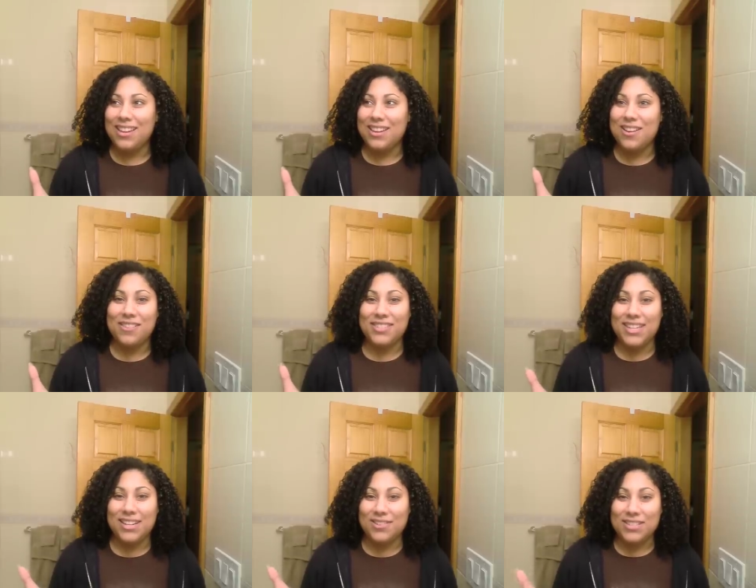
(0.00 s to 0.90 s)
You know, I've
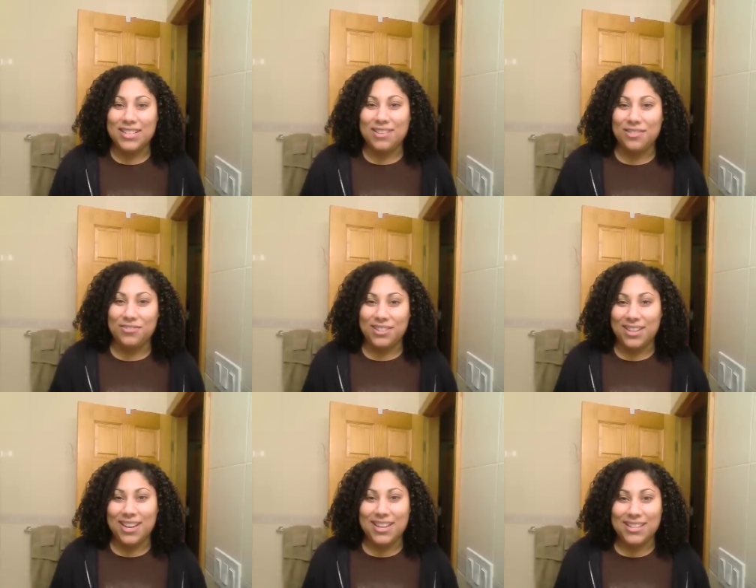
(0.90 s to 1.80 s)
seen her on TV for
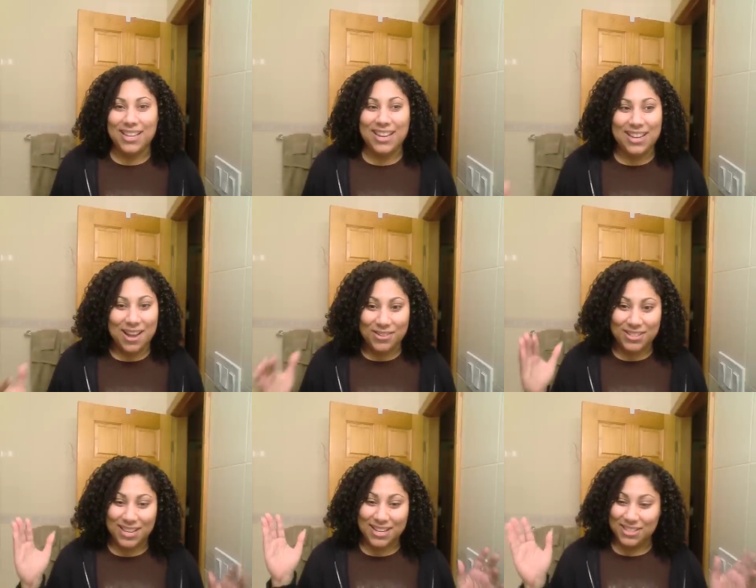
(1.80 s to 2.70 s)
years, and then I
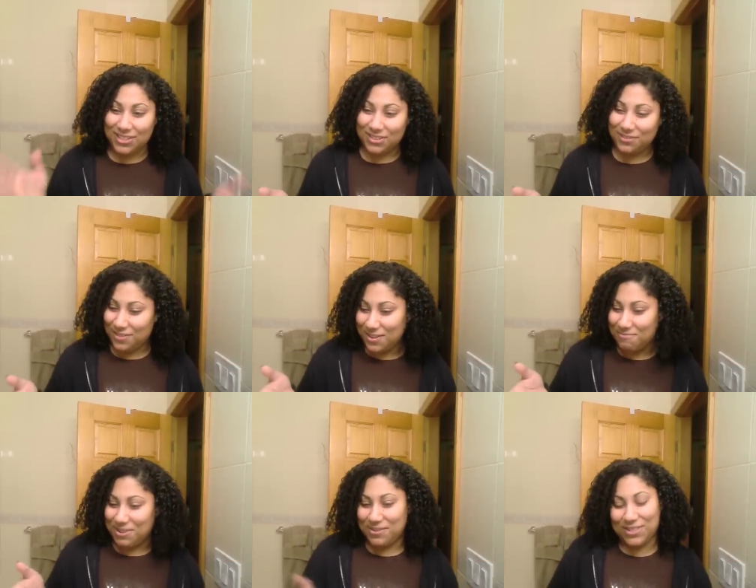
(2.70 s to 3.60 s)
was like, she's in front of
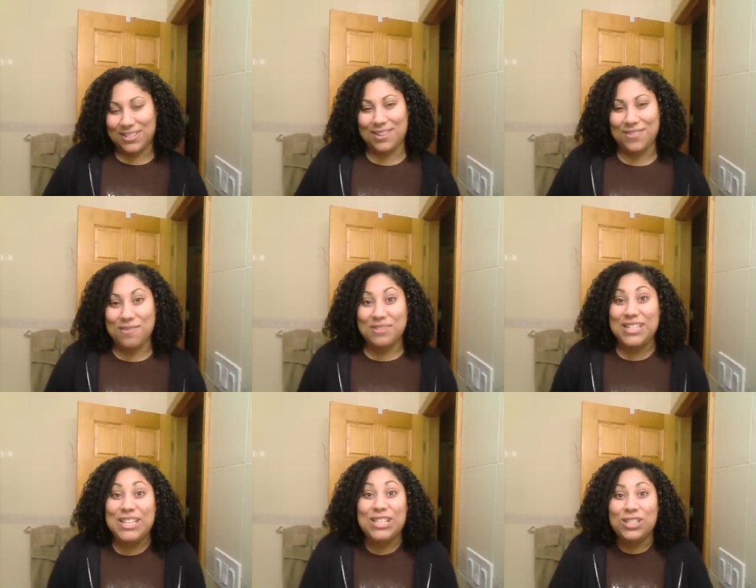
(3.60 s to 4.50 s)
me. It was just like, wow, but
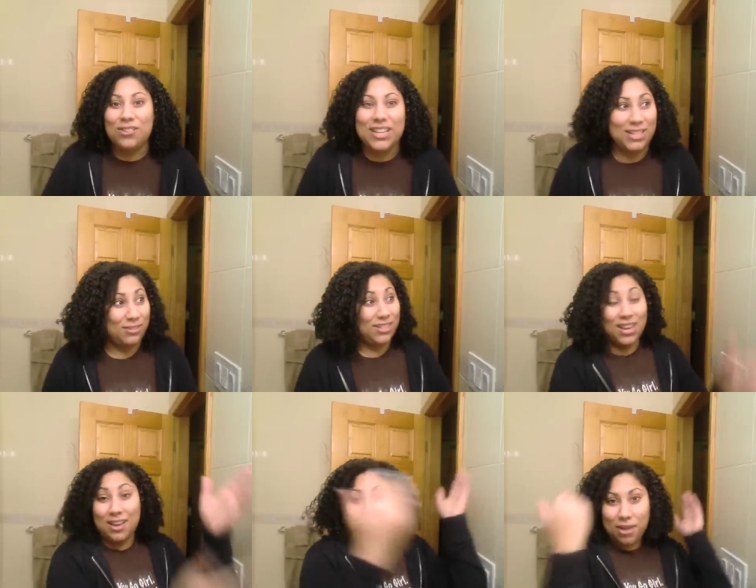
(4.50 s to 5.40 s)
she's so, she was,
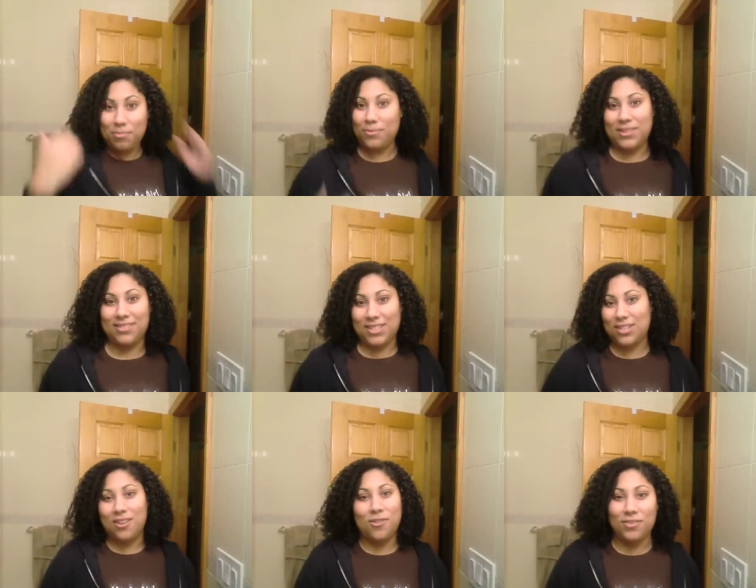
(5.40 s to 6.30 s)
kind and Papa
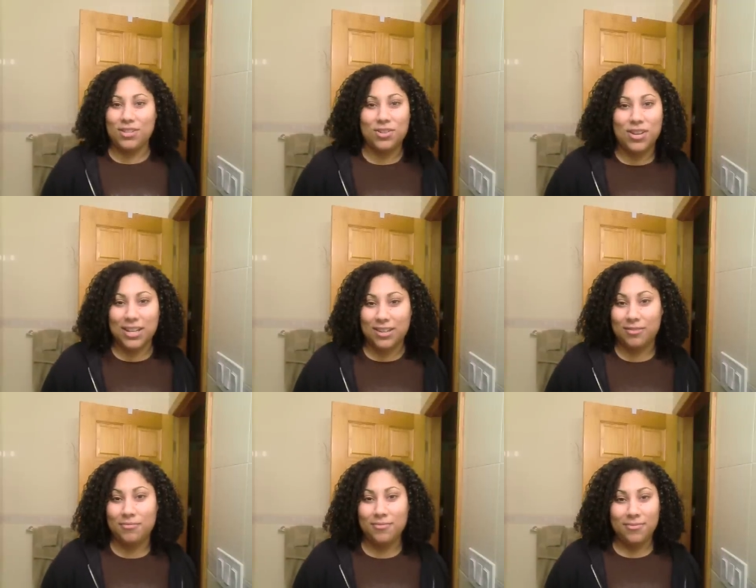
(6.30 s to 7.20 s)
over
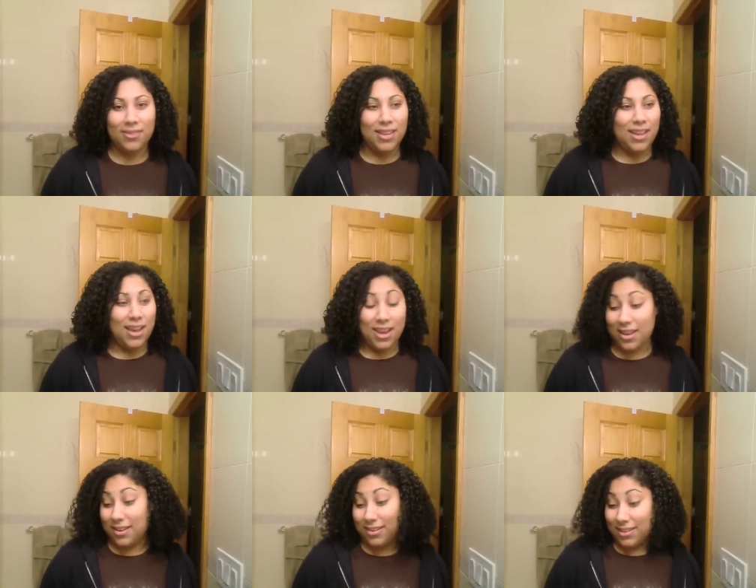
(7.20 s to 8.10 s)
talking,
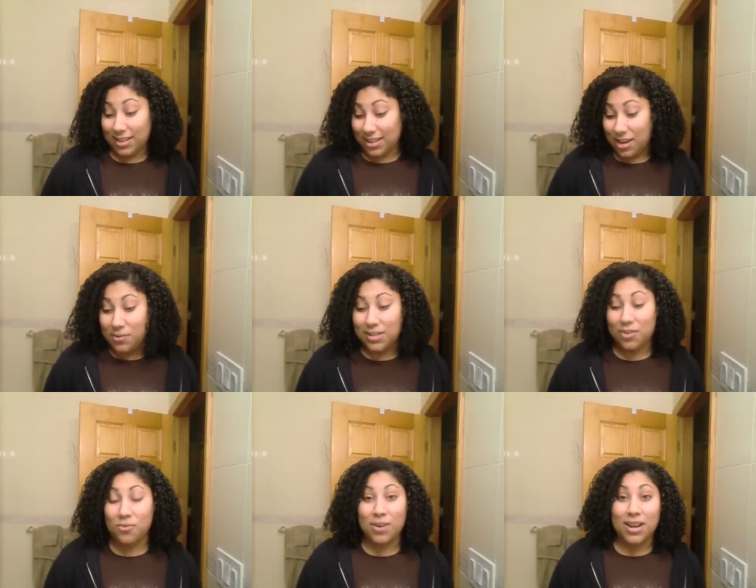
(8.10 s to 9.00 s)
and he was
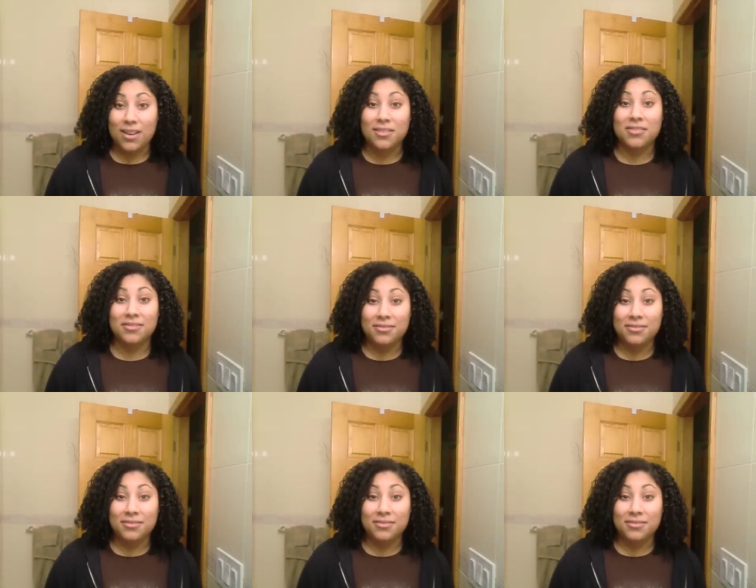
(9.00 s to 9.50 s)
like, wow.